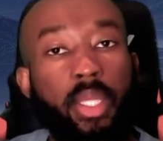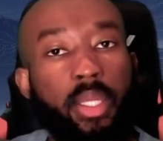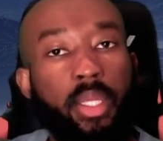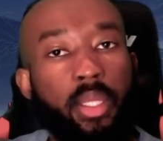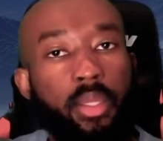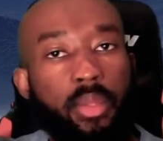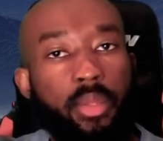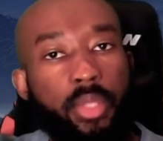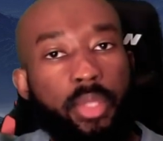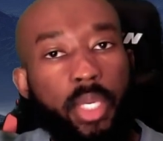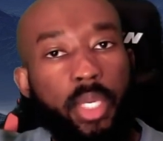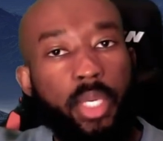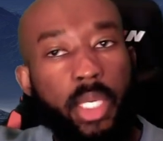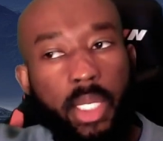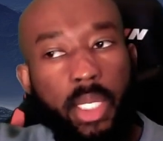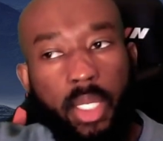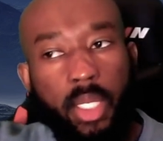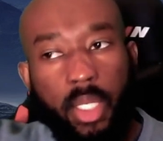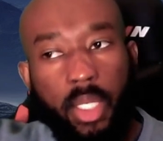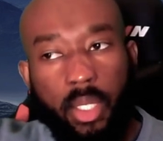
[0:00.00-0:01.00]

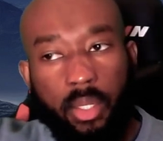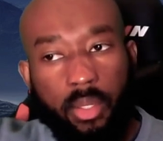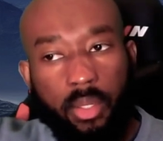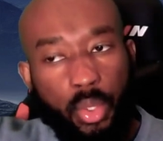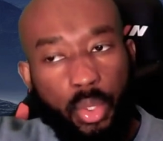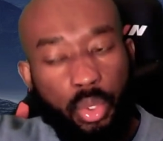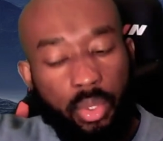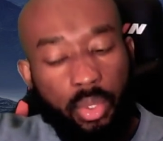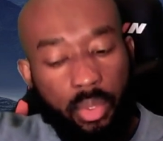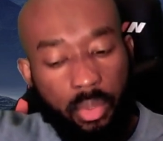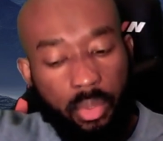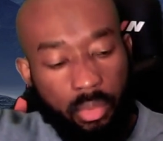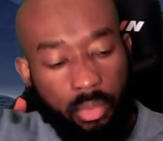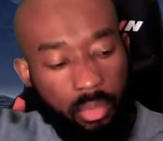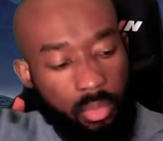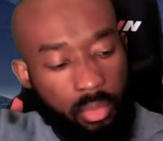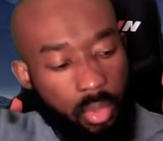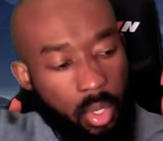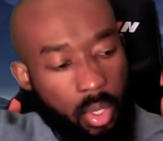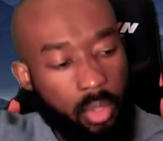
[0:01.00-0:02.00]
the
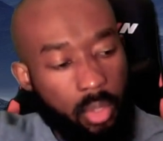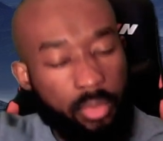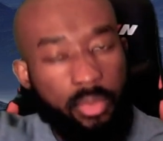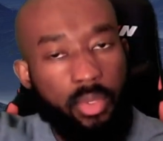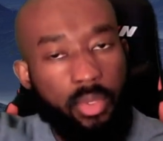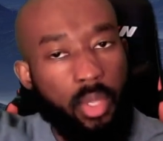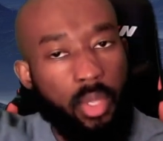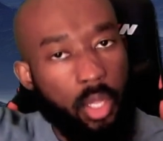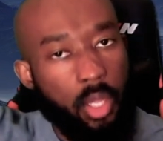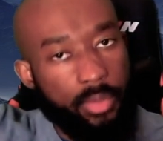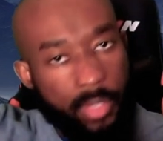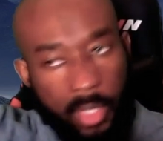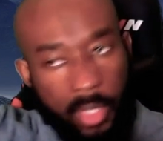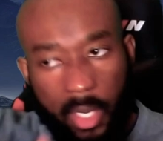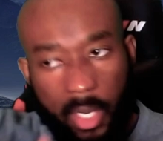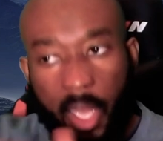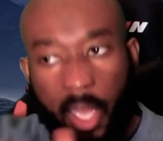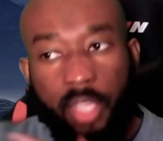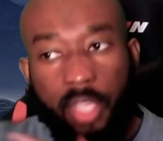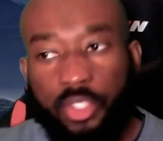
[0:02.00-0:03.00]

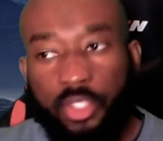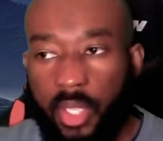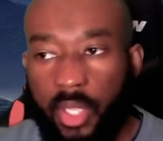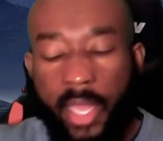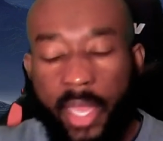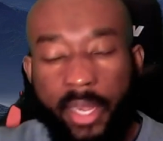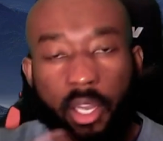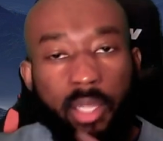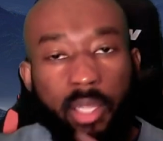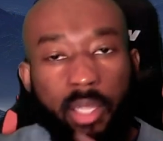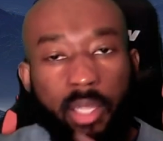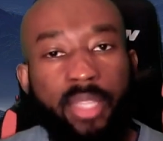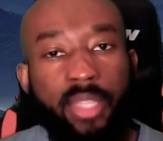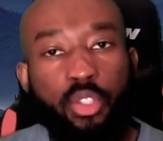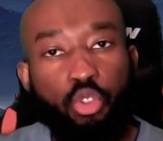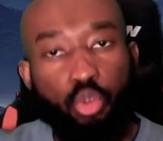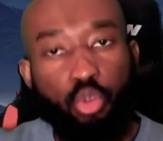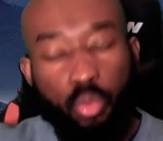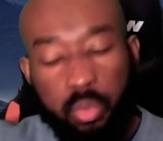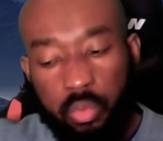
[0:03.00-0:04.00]
lust and all that
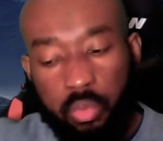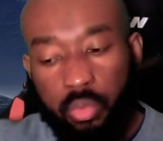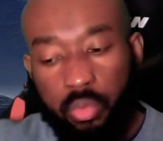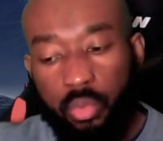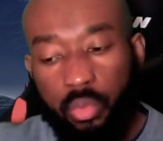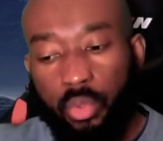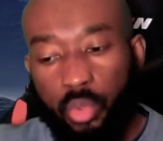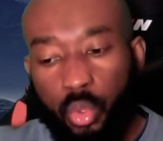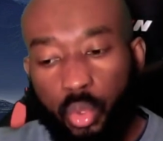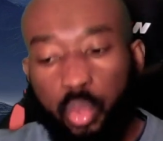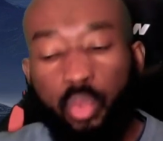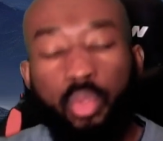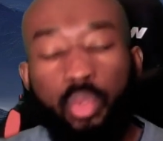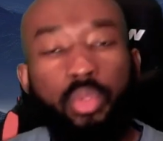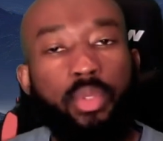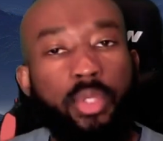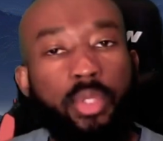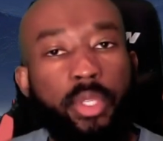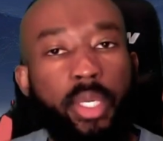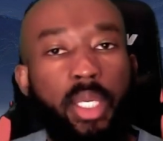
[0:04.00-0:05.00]
through to
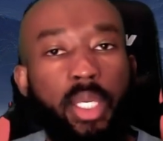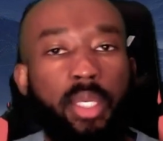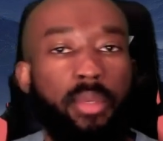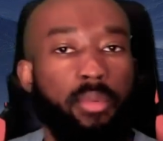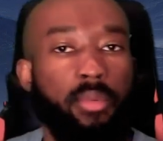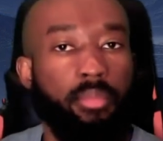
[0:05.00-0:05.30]
the